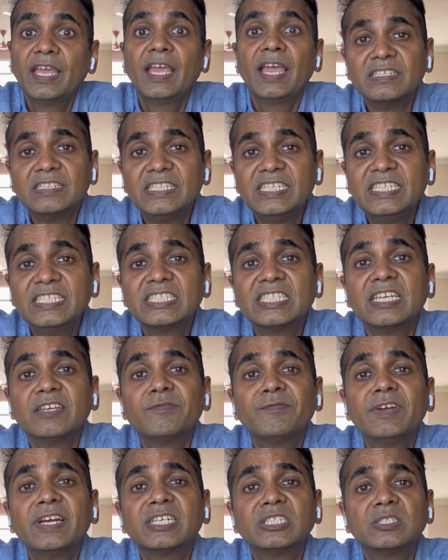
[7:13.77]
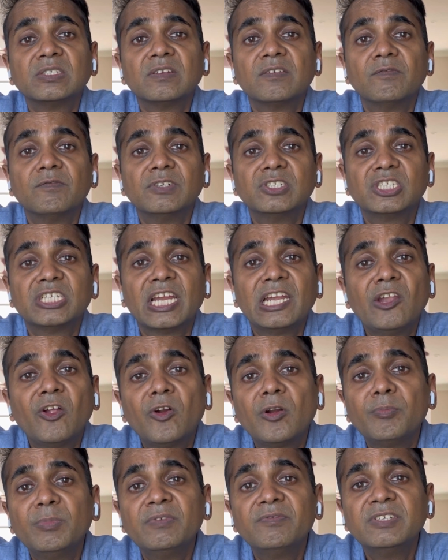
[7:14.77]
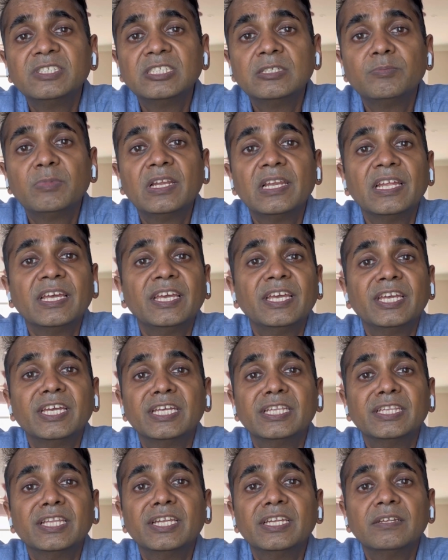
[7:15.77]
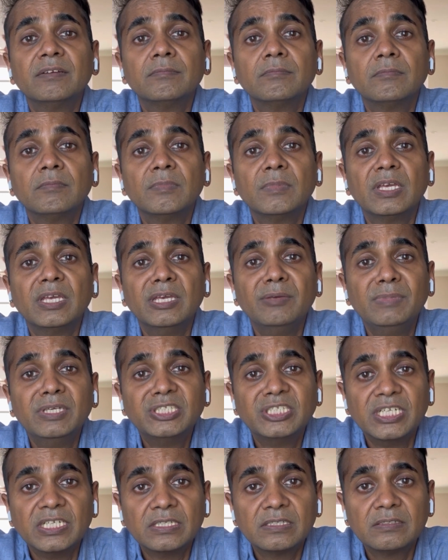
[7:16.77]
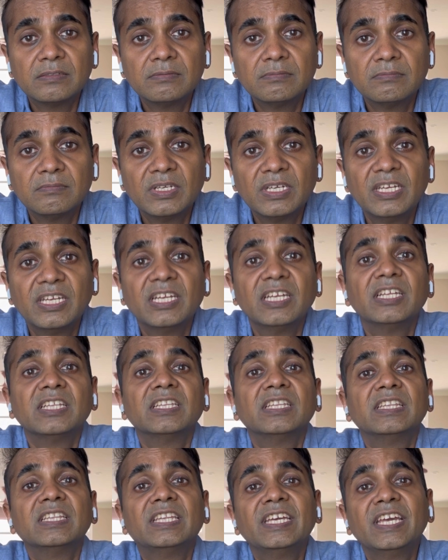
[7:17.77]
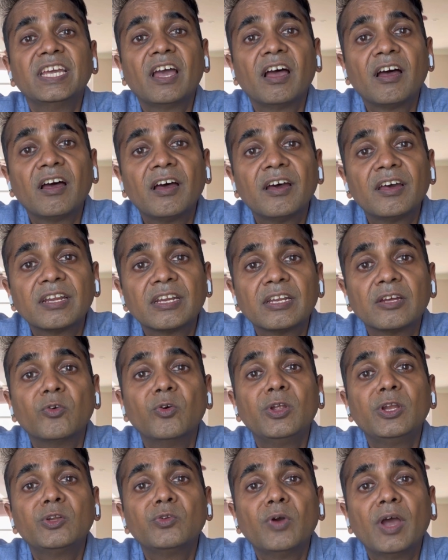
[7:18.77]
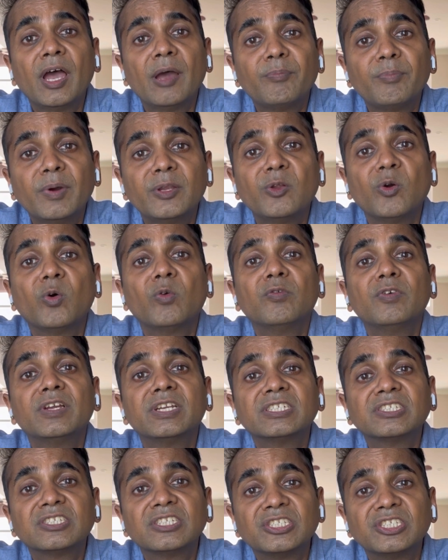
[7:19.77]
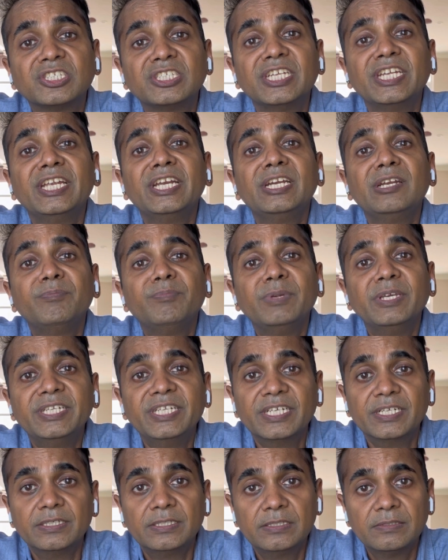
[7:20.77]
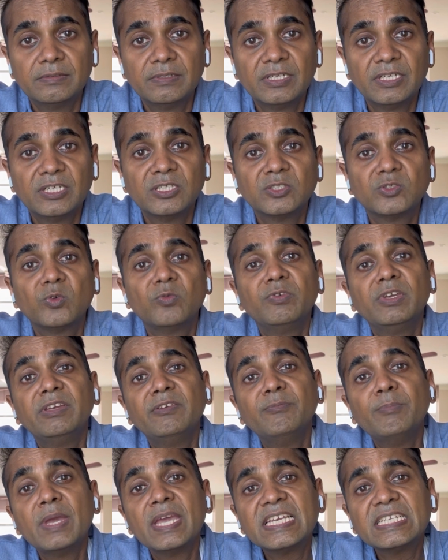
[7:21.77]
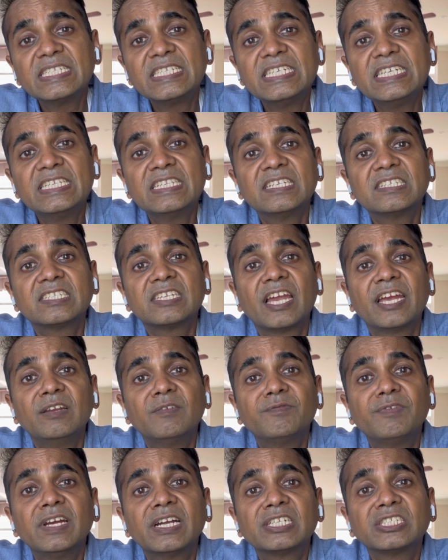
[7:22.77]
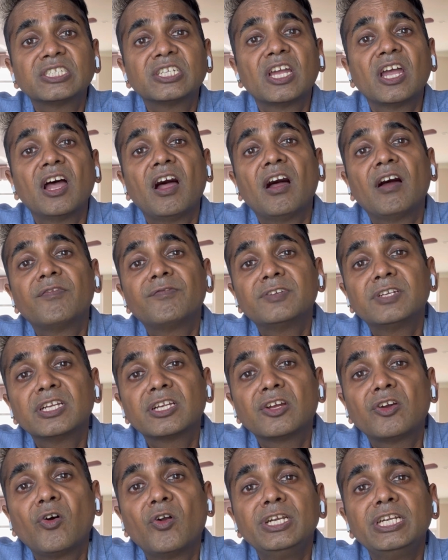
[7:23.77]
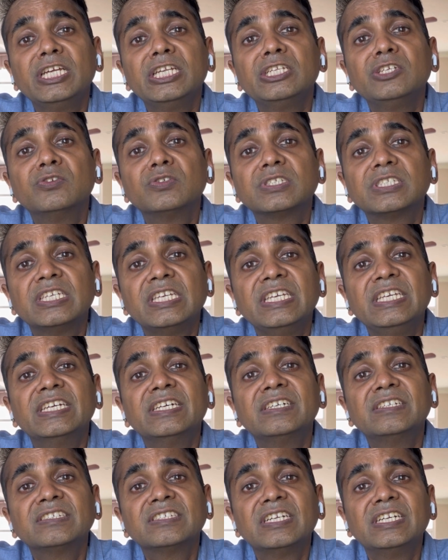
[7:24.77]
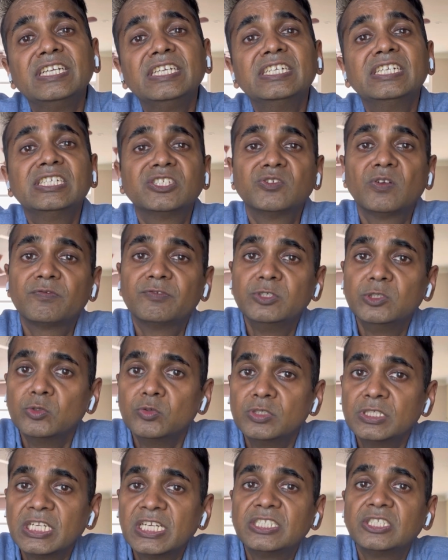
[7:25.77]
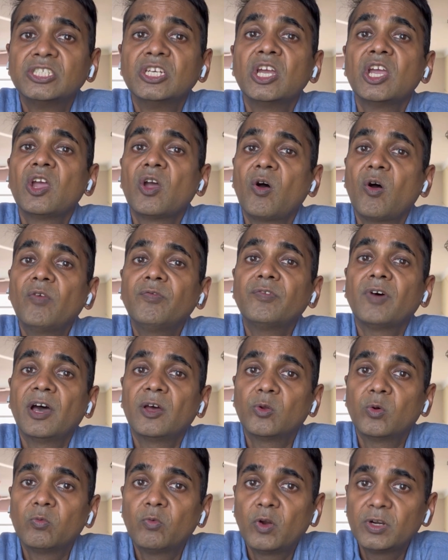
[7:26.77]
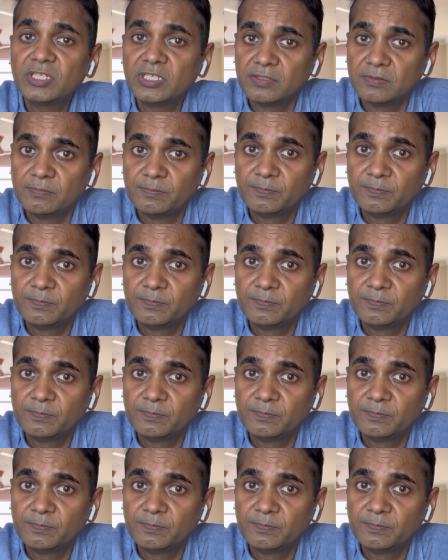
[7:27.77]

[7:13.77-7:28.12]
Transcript: These effects shall not be visible in the immediate. They are going to happen over a sustained period. So we may see the side effects after continuous years and years of usage of RO water.